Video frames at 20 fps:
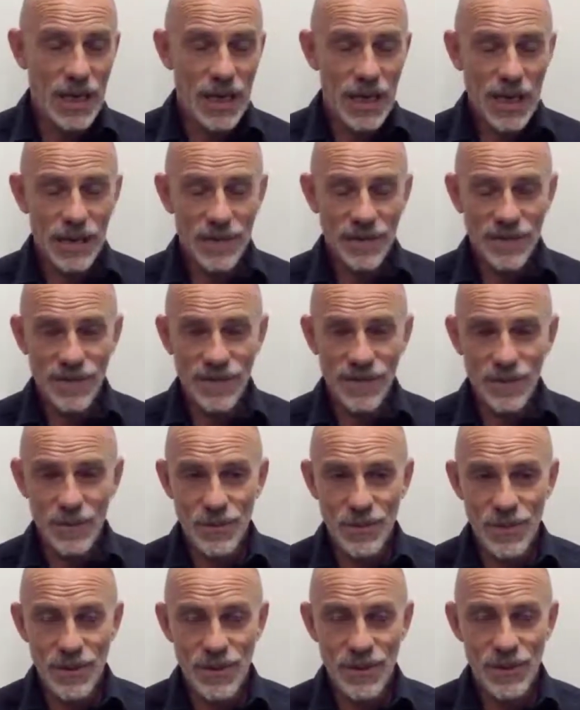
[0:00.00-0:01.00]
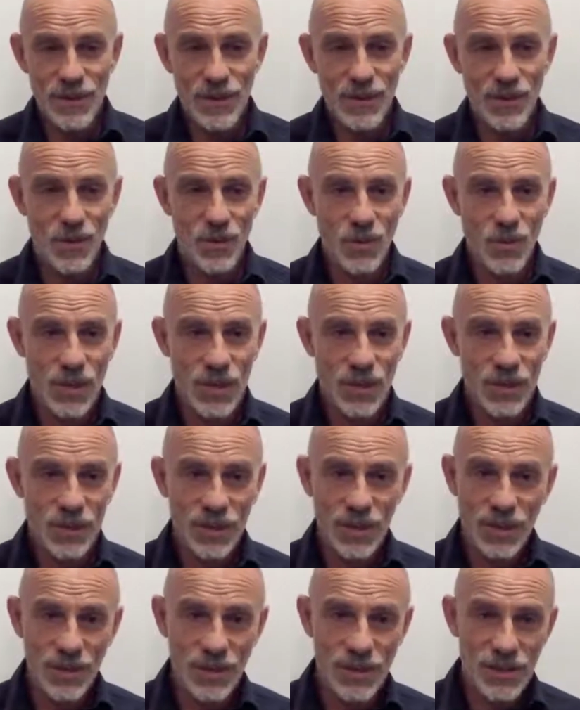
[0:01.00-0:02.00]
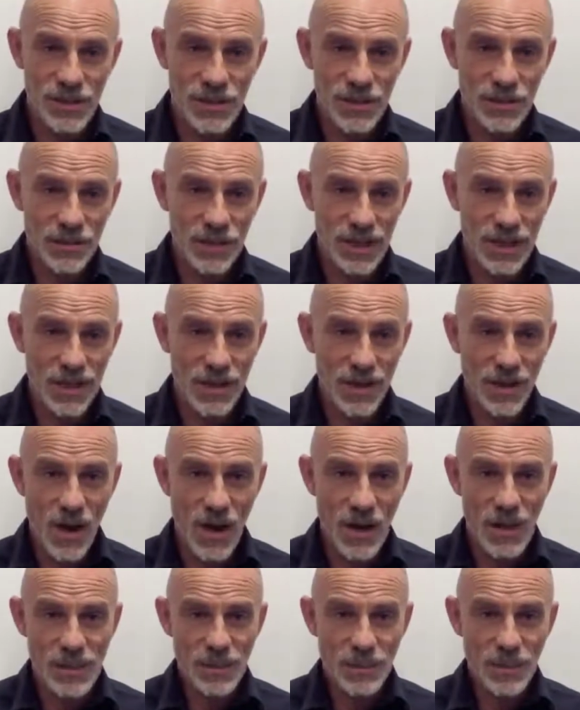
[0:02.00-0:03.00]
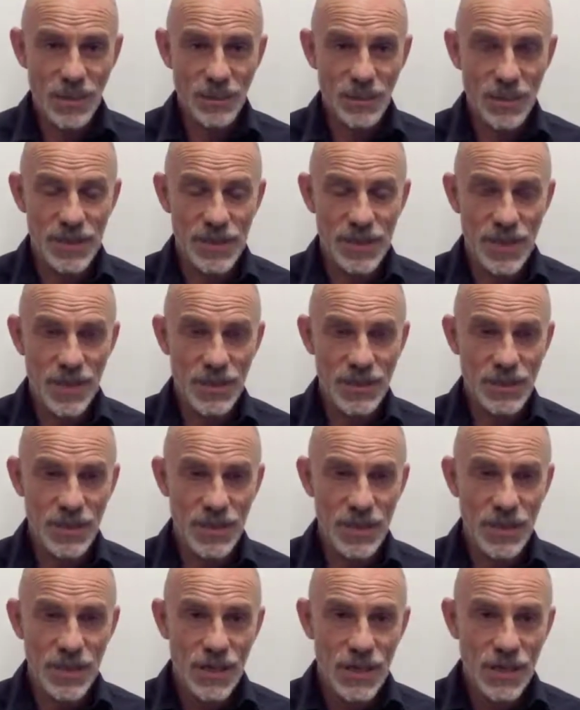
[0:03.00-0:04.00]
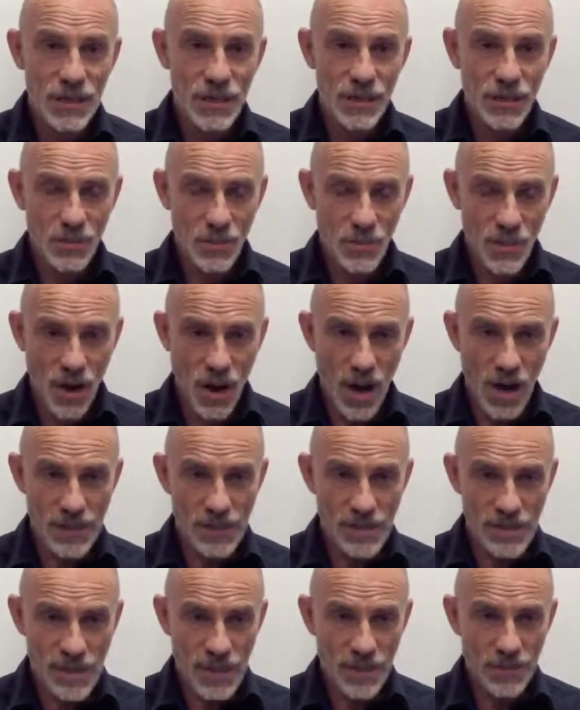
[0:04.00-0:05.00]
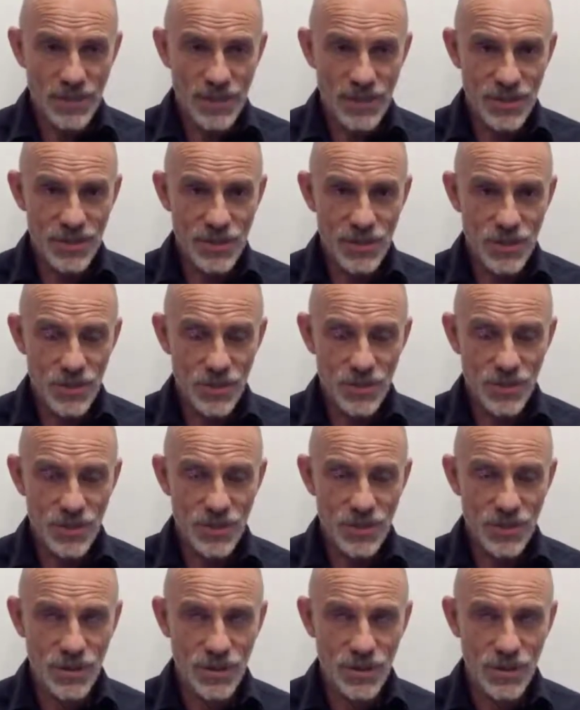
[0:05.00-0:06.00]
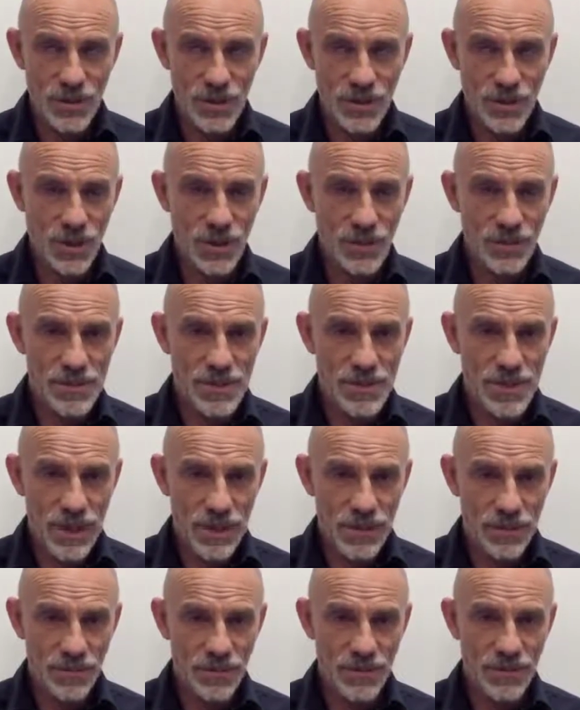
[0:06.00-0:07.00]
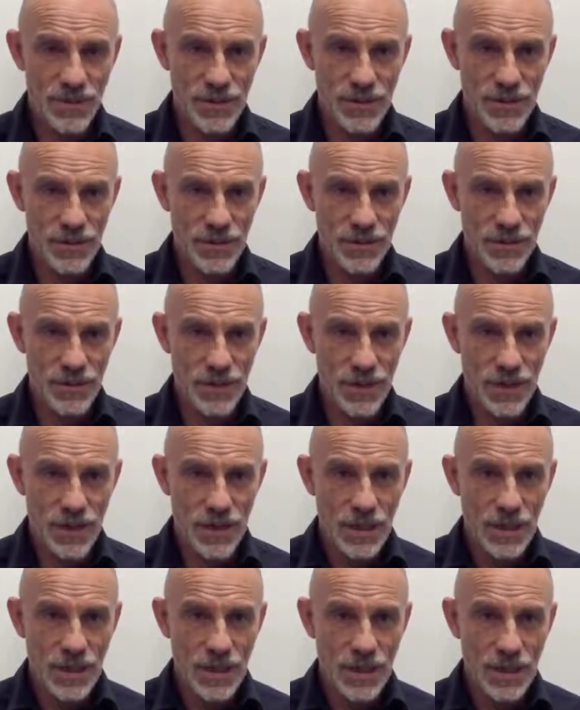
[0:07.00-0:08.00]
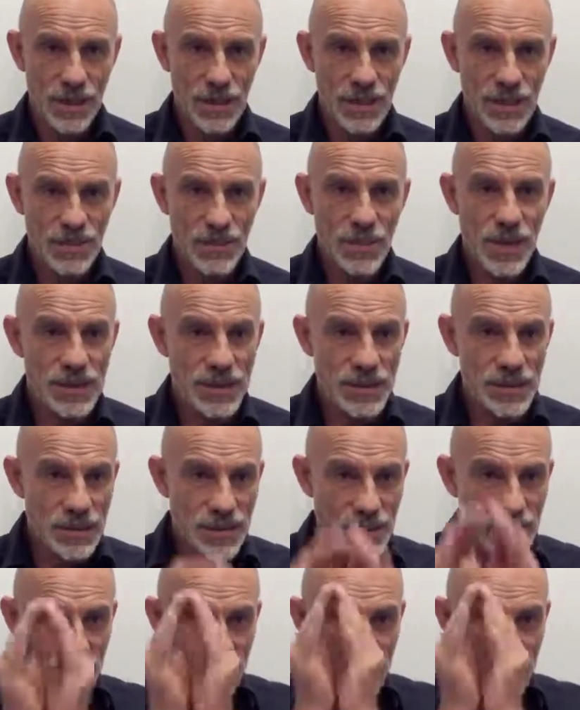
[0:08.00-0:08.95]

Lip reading: unfamiliar with the condition retinitis pigmentosa, you might substitute the term tunnel vision, in as much as it's